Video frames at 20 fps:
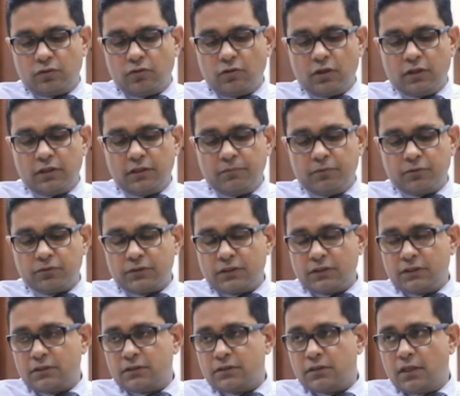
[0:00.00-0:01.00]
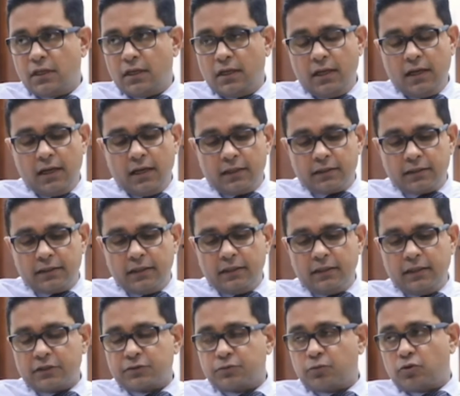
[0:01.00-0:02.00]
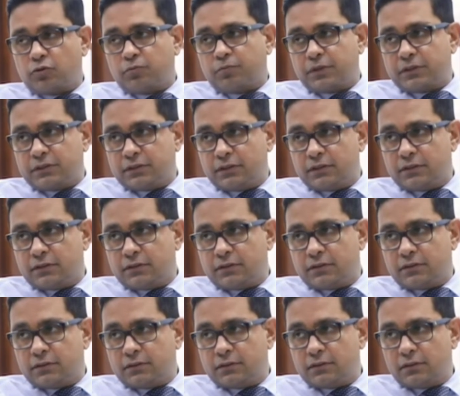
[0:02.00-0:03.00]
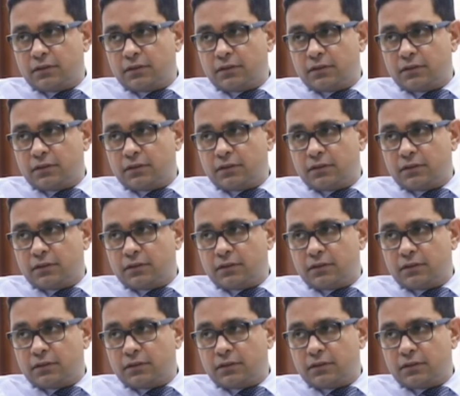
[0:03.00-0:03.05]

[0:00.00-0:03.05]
dollar deposits, then export proceeds.